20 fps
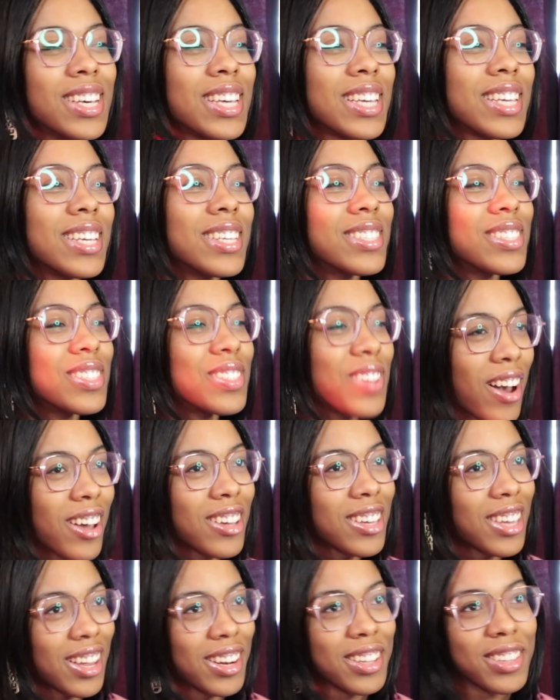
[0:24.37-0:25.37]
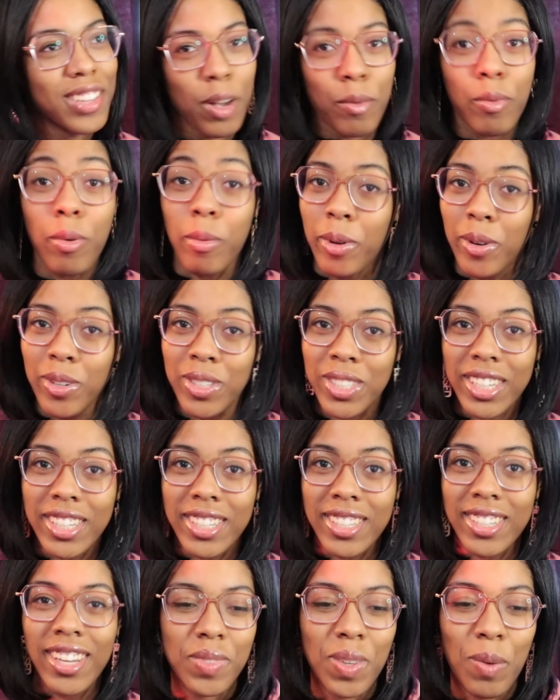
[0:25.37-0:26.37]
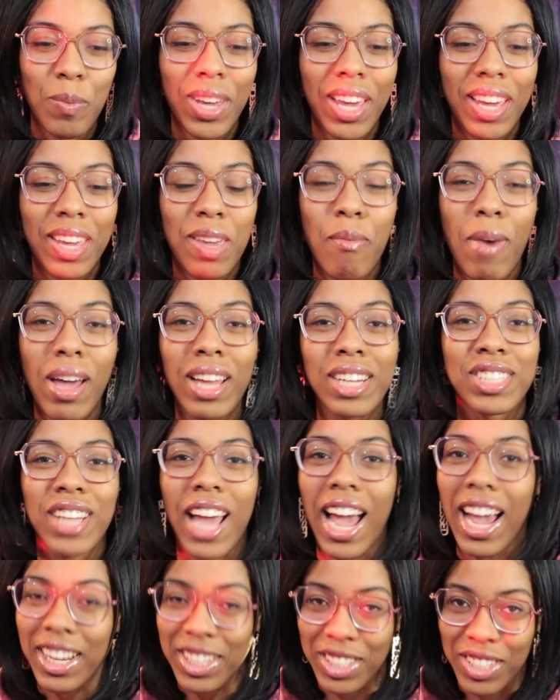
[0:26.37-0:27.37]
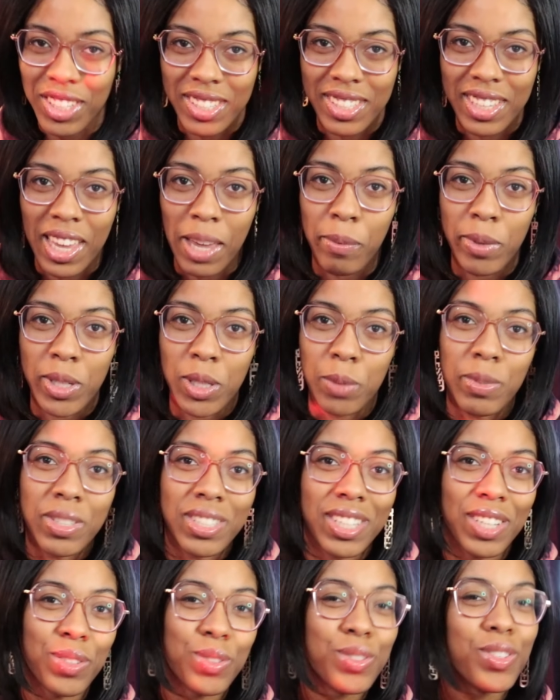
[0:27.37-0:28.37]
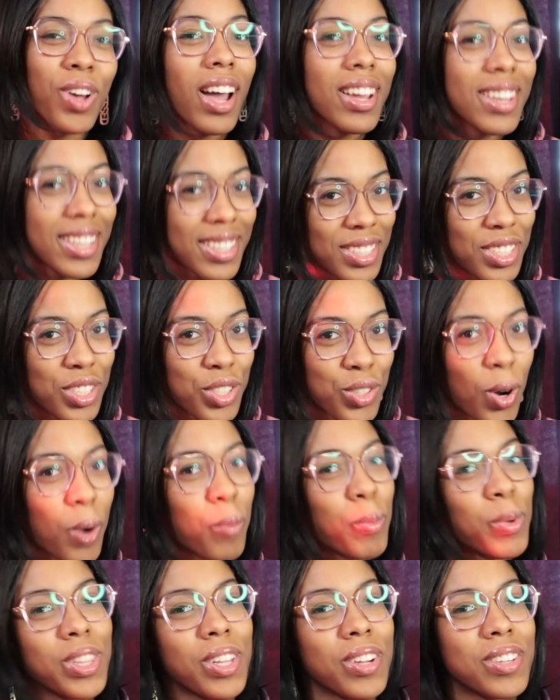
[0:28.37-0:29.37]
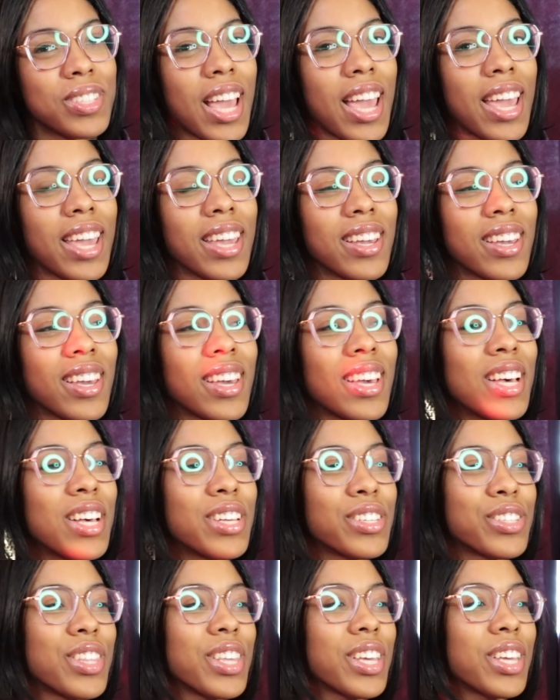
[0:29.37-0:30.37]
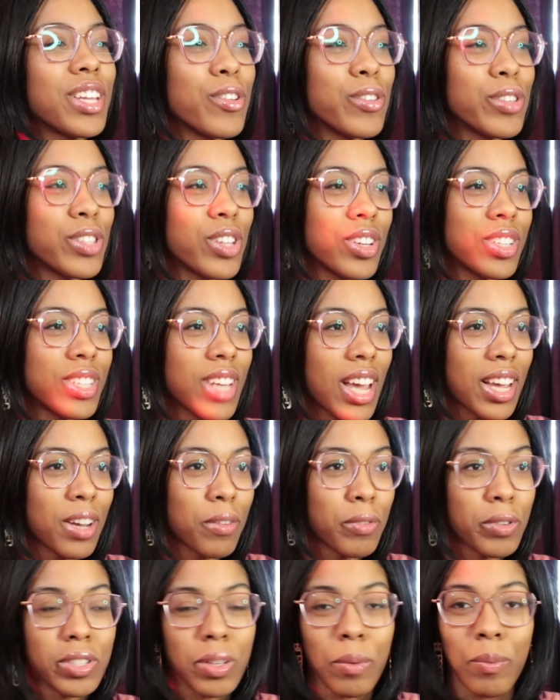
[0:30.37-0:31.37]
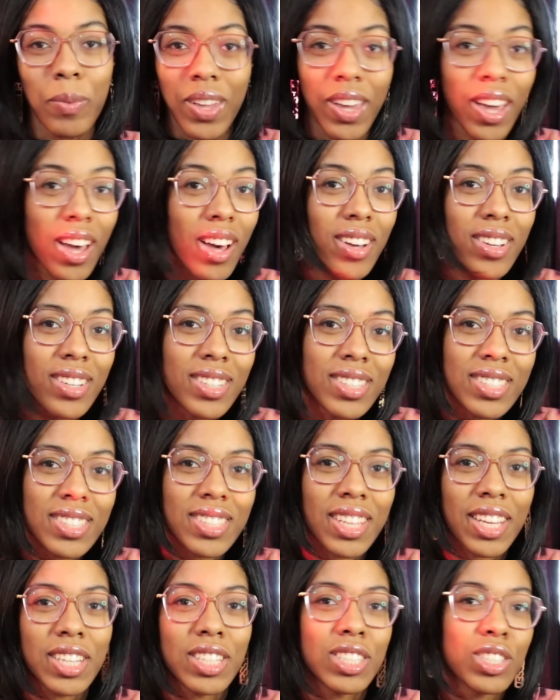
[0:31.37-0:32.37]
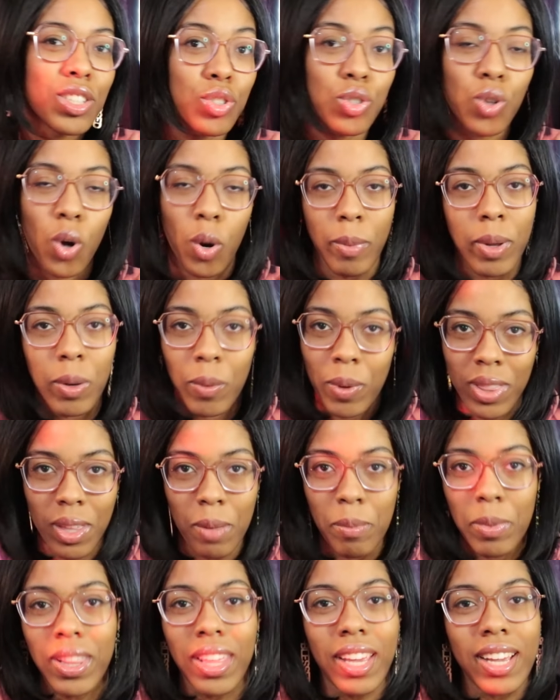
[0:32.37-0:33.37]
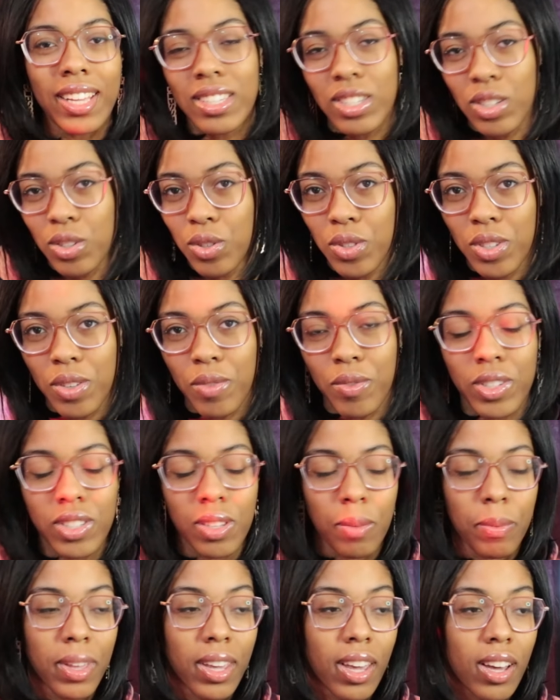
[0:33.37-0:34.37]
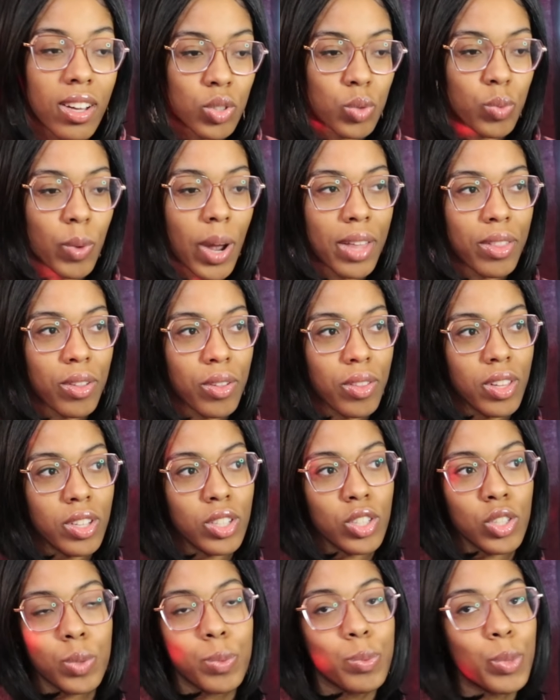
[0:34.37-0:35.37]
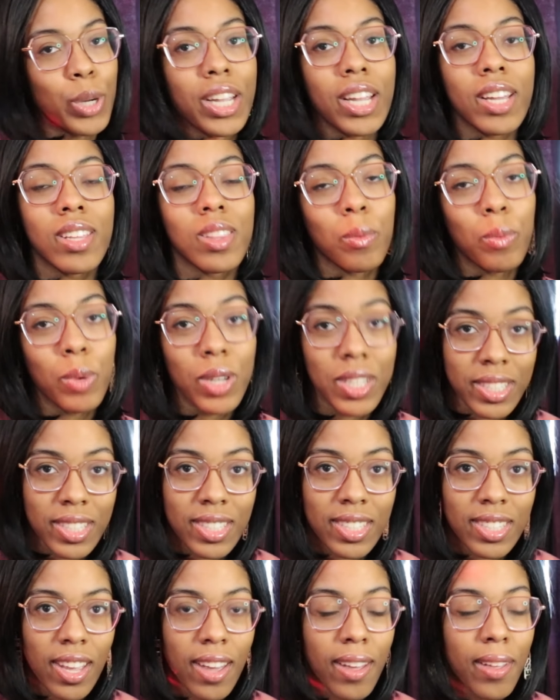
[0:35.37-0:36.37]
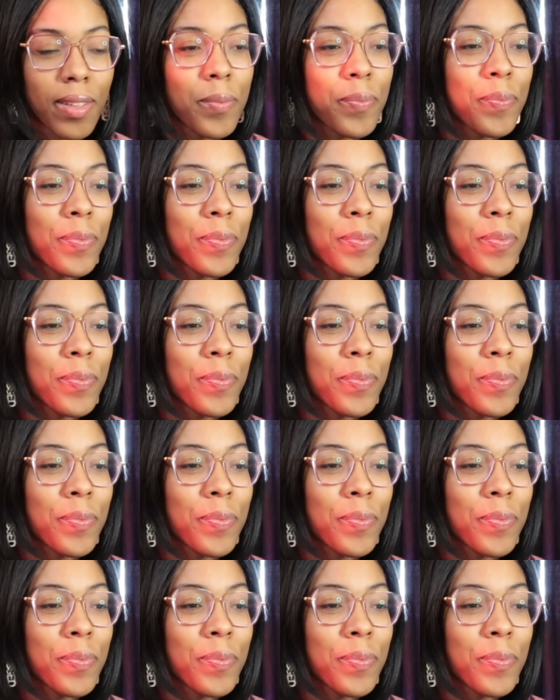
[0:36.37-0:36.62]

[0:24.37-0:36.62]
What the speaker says: He is not getting that promotion. But yeah, he managed to actually escape, which means they do not need to storm with their tank, so they can use their tank for something else. They could still storm in with it, but they can still use it for something else rather than just breaking the prison cell.